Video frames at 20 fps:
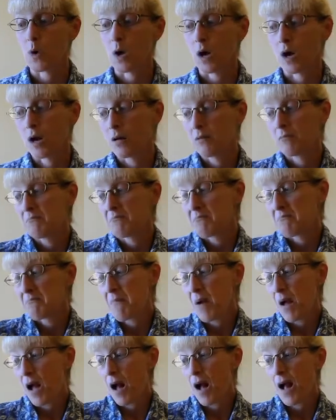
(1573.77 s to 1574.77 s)

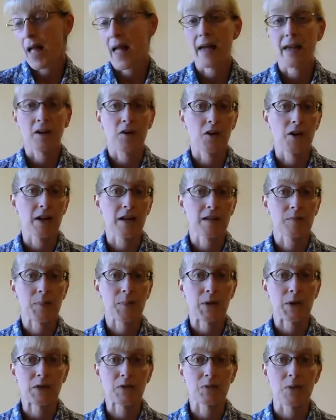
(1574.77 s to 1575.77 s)
I had a great
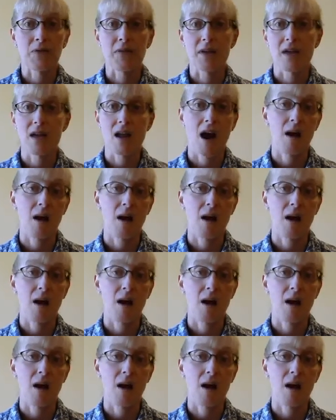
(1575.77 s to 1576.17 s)
experience with it.